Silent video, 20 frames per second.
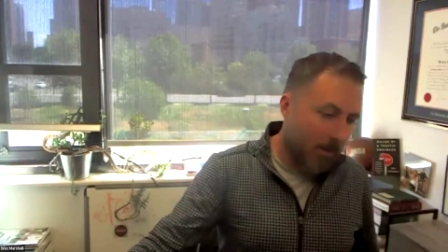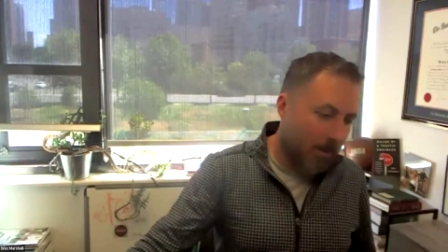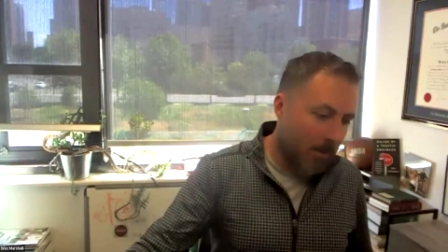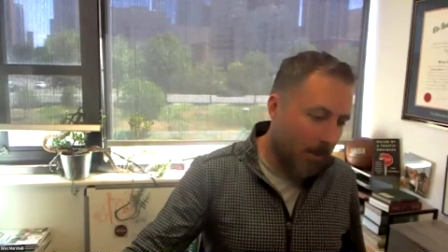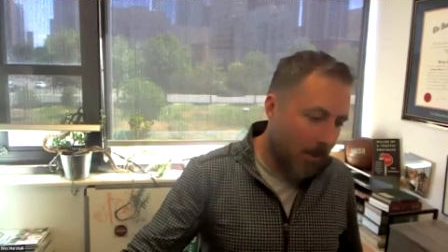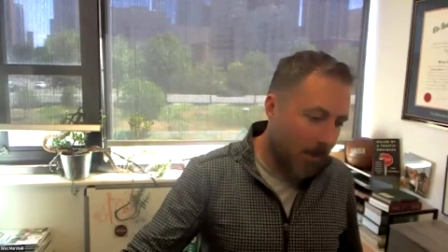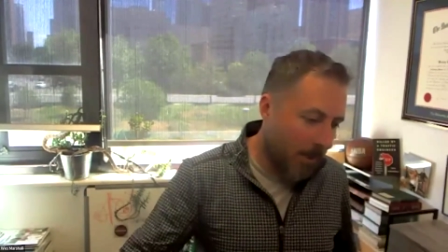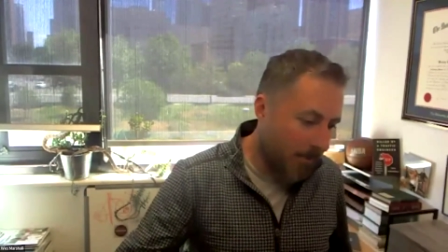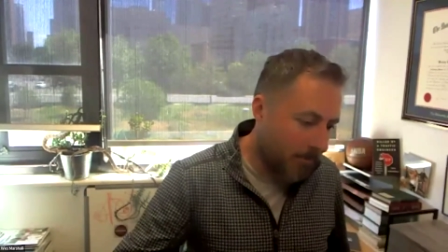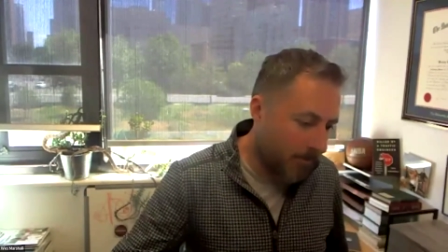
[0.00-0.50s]

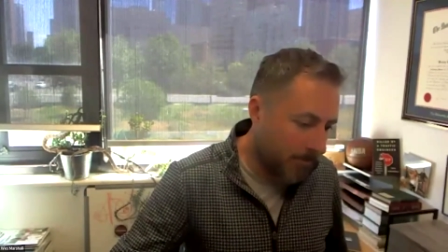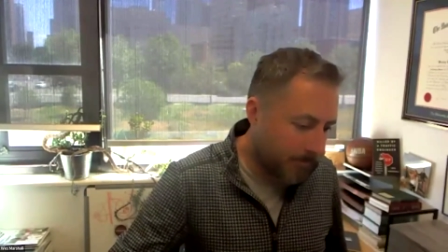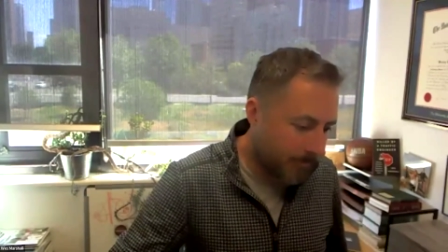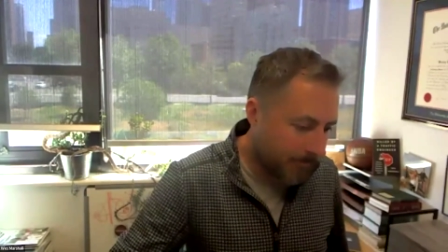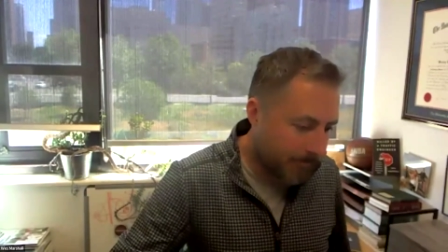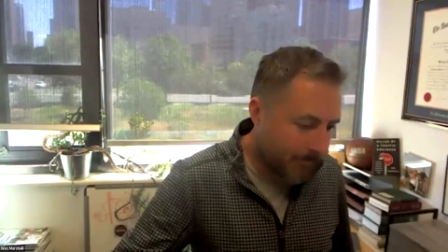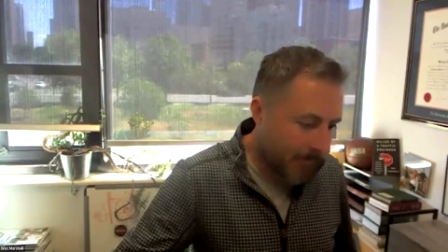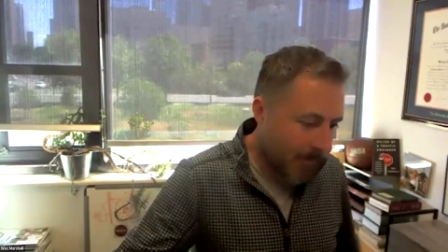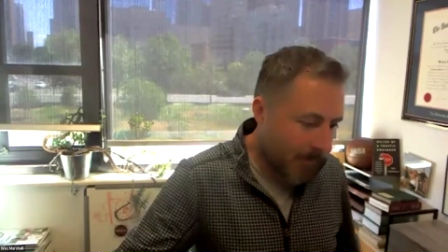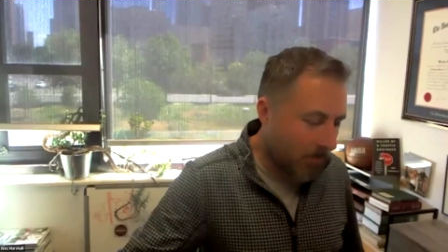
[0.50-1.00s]

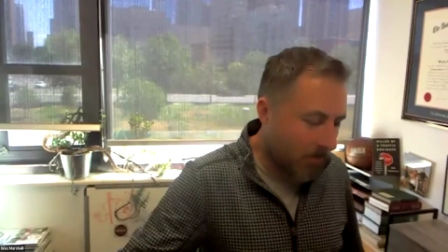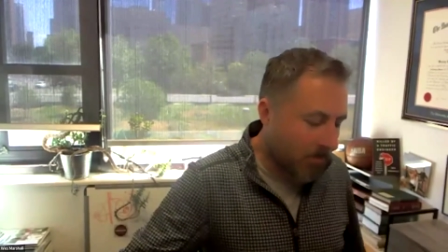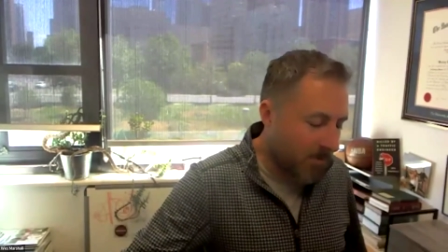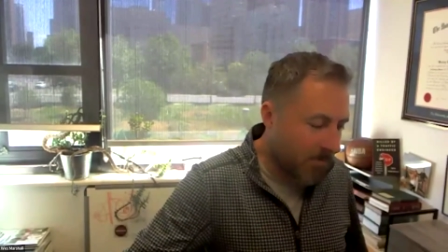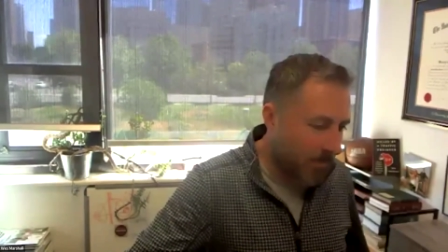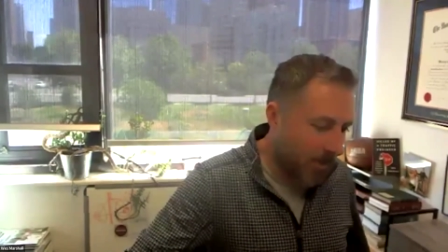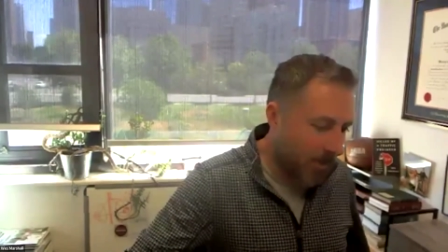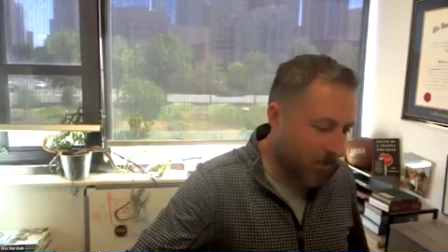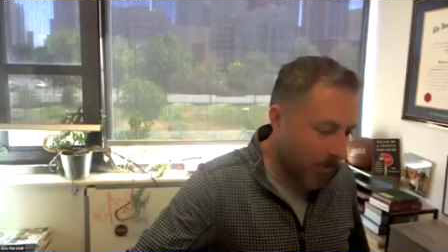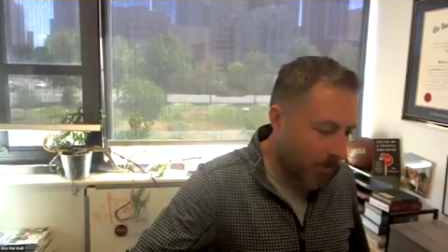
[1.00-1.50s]
I was
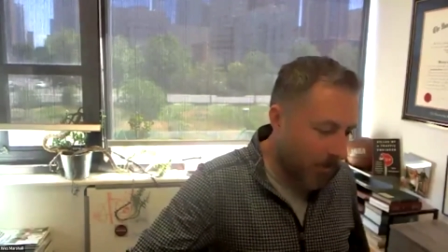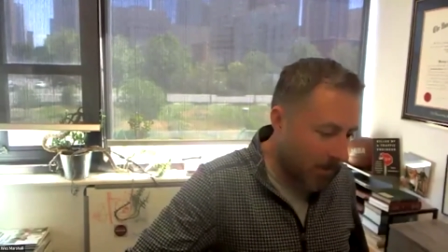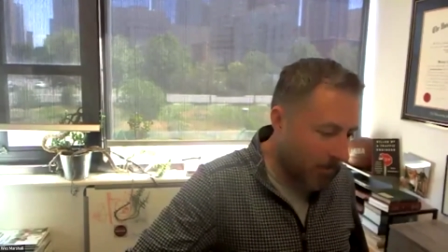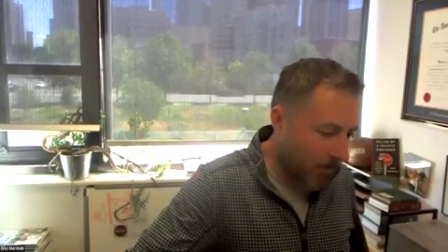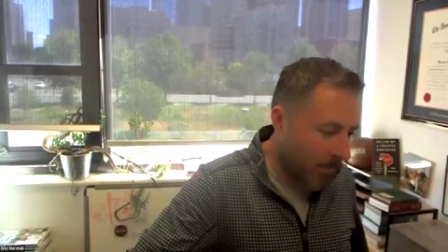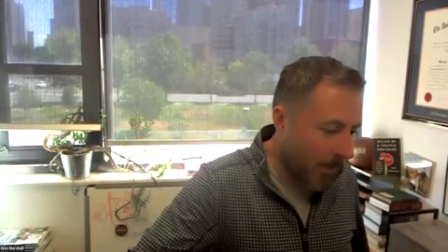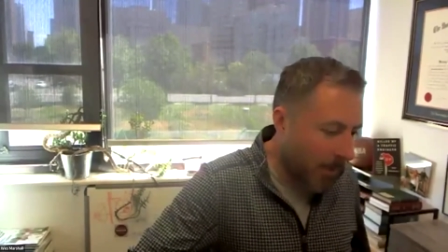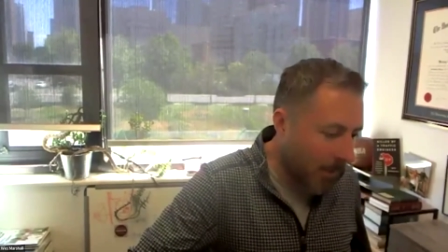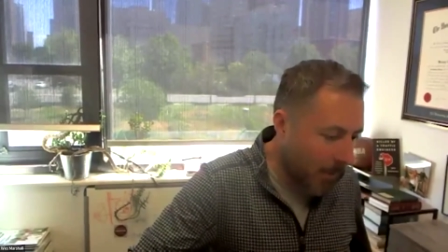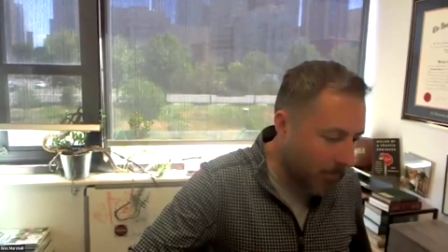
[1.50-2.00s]
finished writing
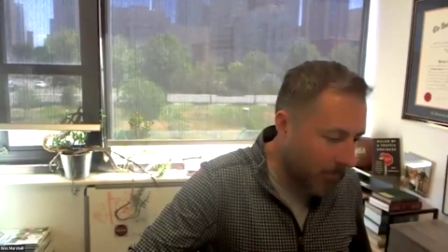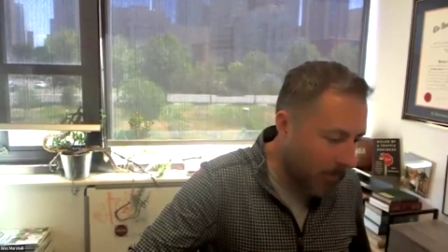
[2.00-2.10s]
mine.